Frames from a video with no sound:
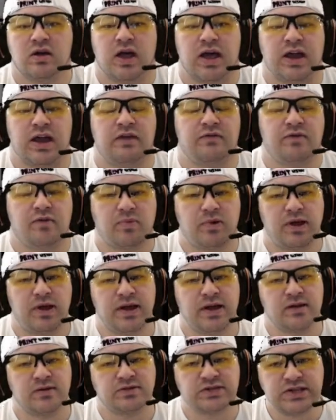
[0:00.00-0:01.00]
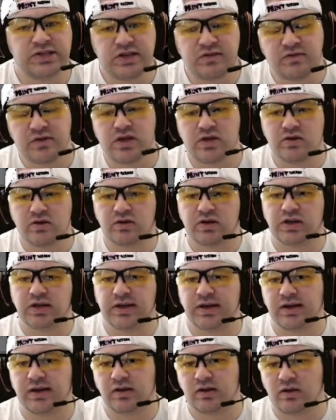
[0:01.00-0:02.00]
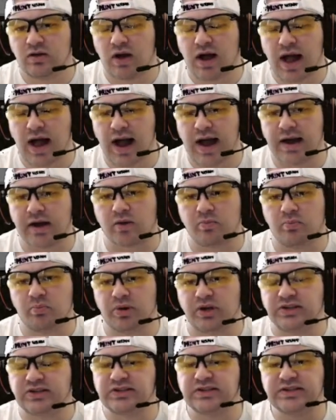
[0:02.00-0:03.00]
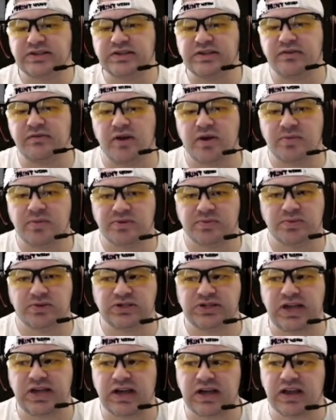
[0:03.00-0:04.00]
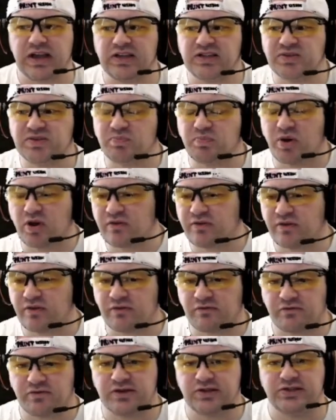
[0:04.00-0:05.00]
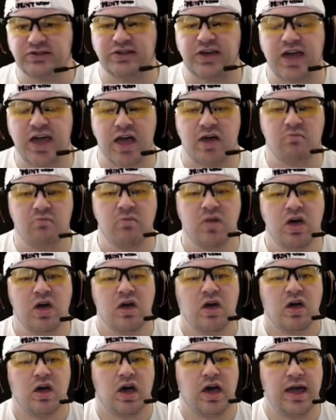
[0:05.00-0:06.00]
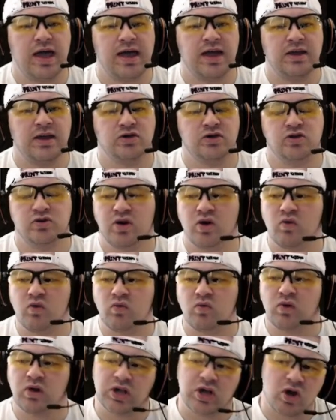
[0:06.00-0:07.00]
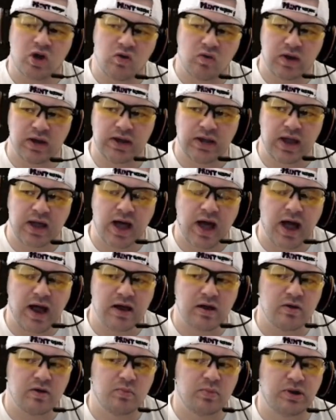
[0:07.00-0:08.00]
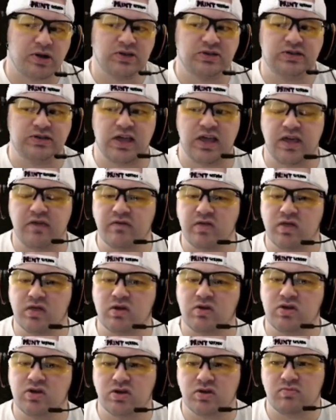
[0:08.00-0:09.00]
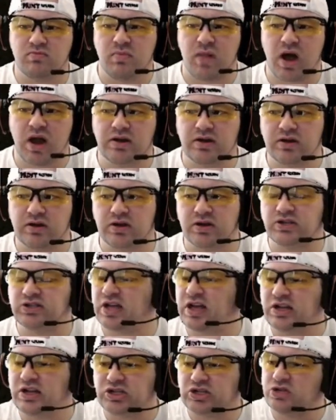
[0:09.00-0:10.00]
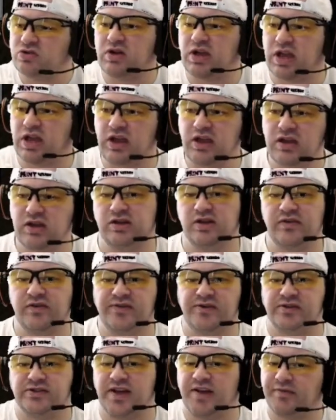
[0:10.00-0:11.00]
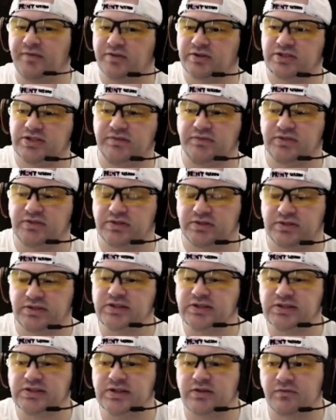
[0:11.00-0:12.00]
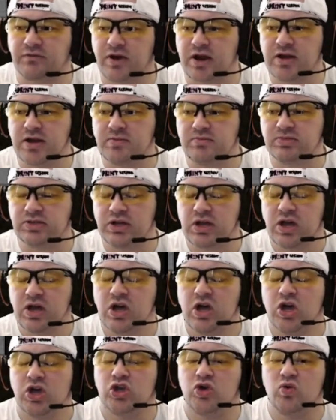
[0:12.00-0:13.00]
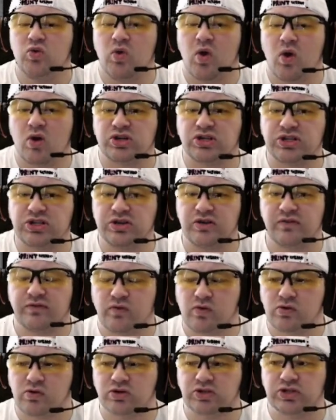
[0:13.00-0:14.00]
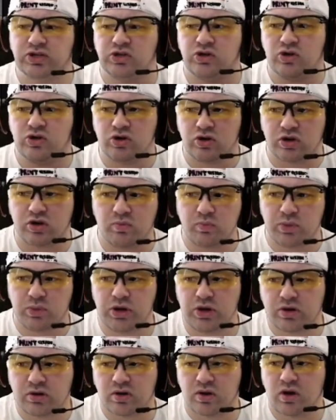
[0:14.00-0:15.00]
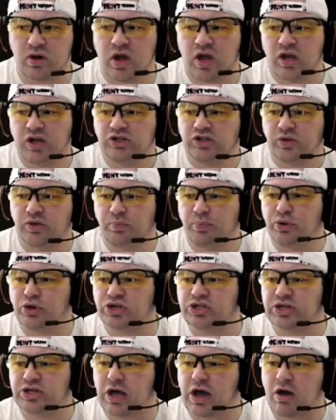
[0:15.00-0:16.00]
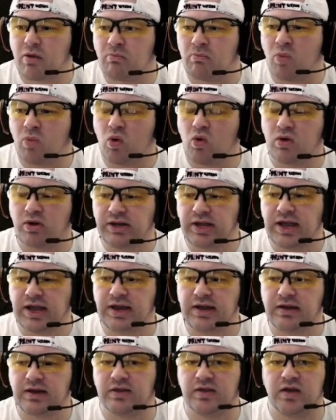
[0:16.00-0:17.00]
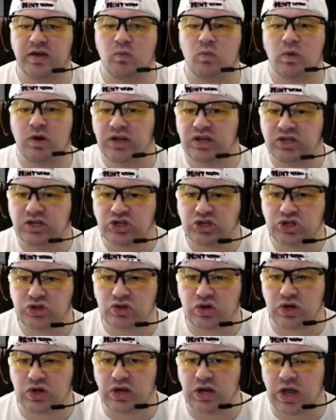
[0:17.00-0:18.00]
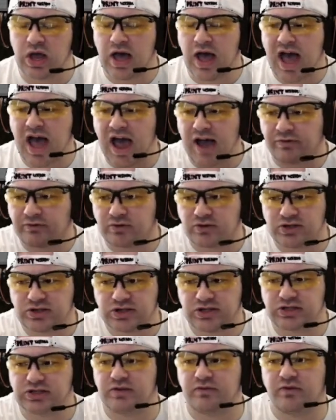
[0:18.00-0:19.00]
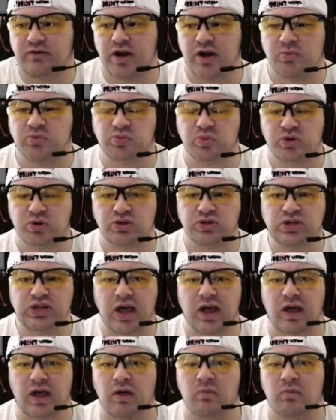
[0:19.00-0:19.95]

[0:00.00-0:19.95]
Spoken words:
And if you're playing on TV, you can get a little higher, but 60 frames per second is perfect for this game. And you don't want to go any higher because even though your monitor is not showing any difference after 60 frames, you are still forcing your computer to push out more data than what it should after 60 frames per second.